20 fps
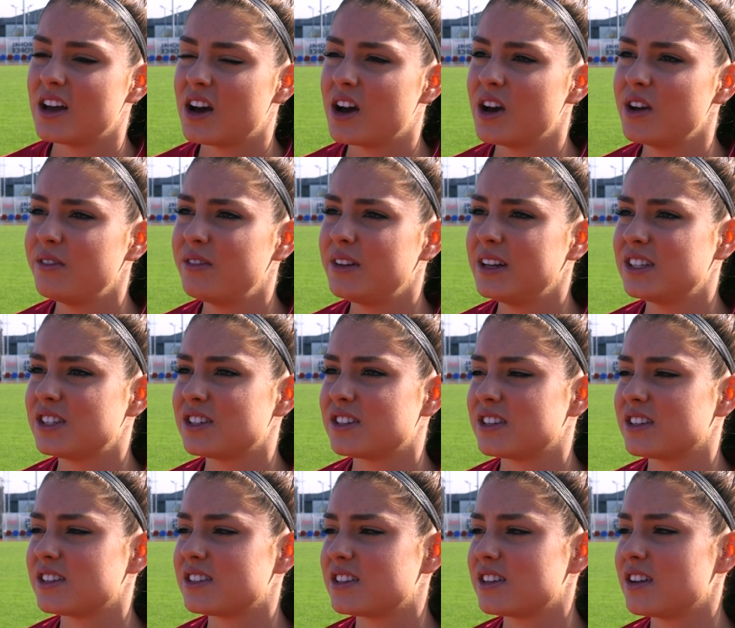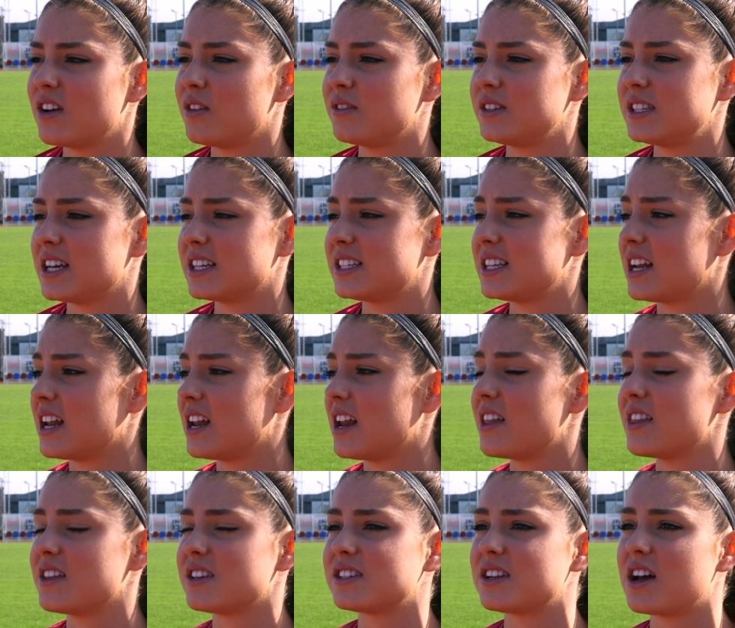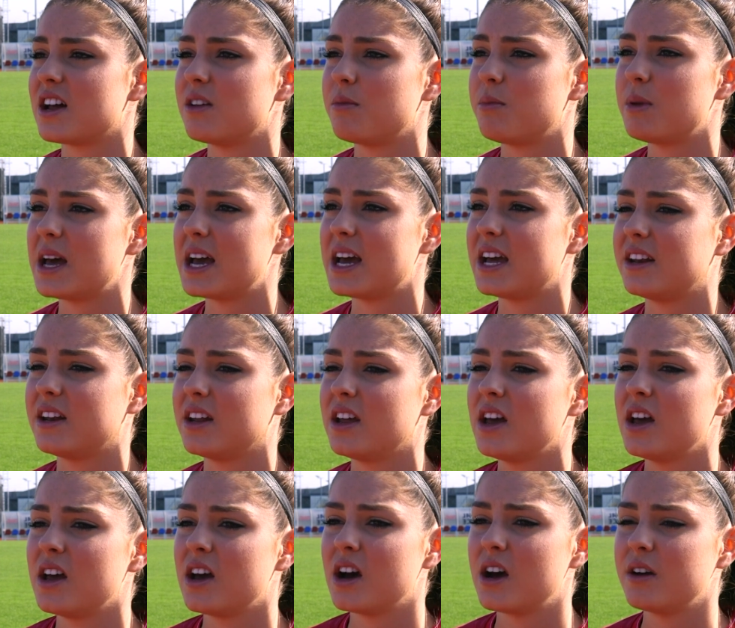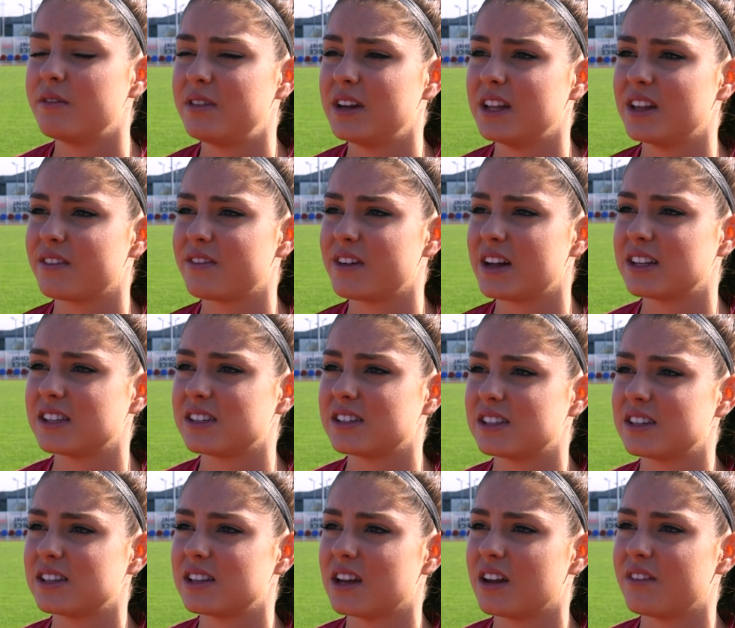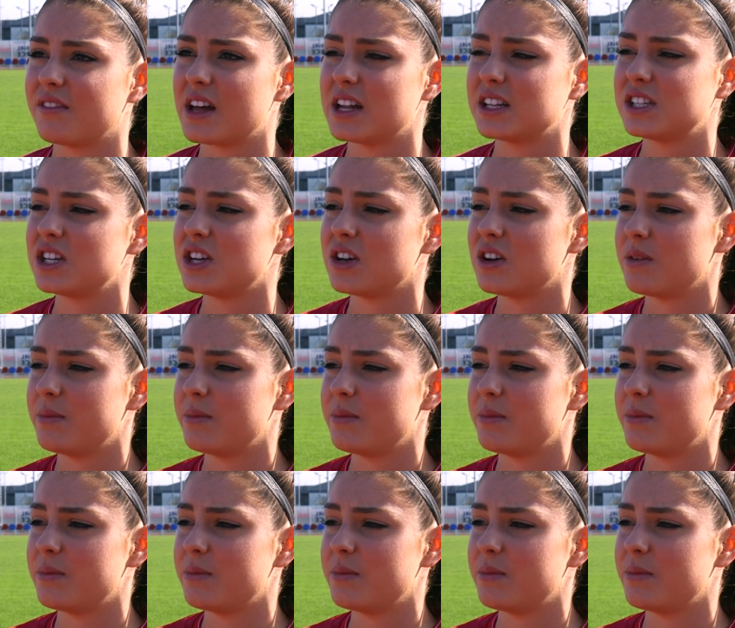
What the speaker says: Hopefully obviously I said I like the style of play and hopefully the fans love that too.